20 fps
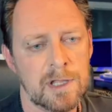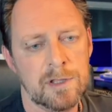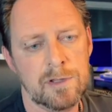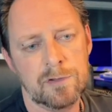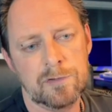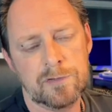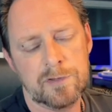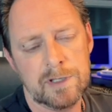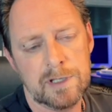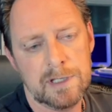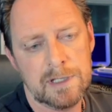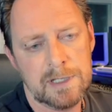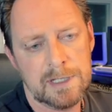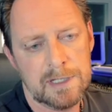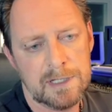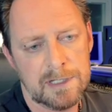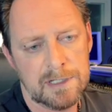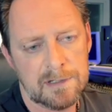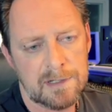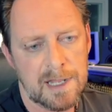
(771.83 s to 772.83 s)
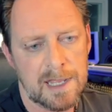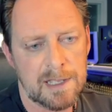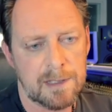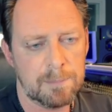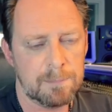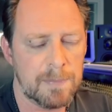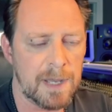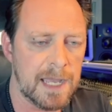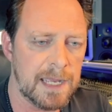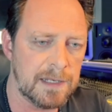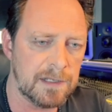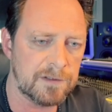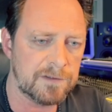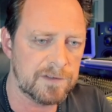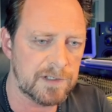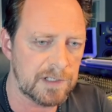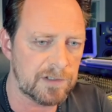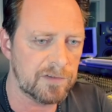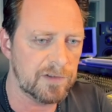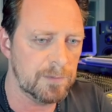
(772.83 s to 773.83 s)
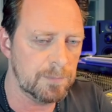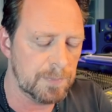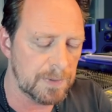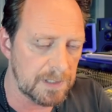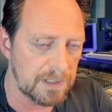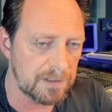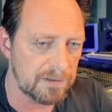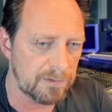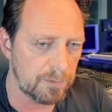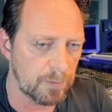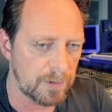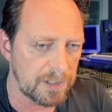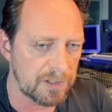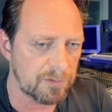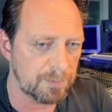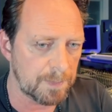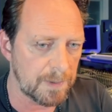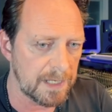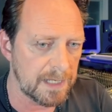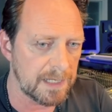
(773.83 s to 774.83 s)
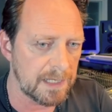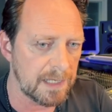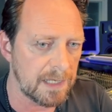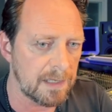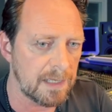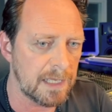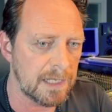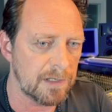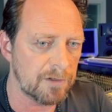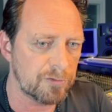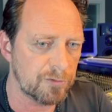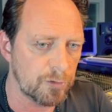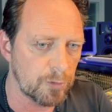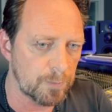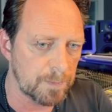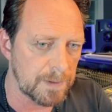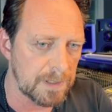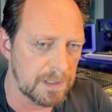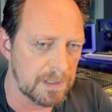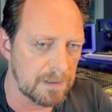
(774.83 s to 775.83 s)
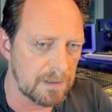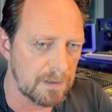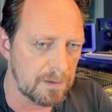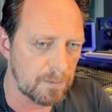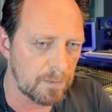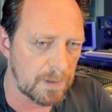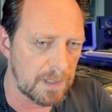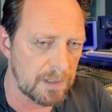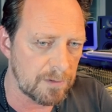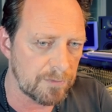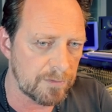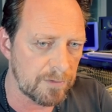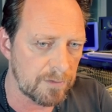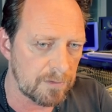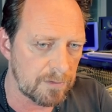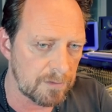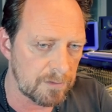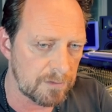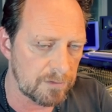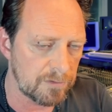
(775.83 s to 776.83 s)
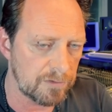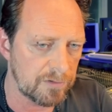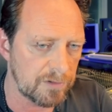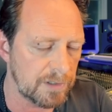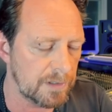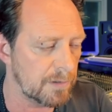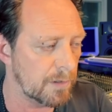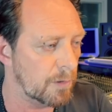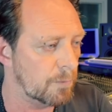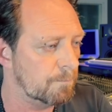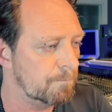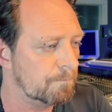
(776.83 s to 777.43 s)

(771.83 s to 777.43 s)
you see it is like minus 6 dBs when it's playing, and it should be around 0.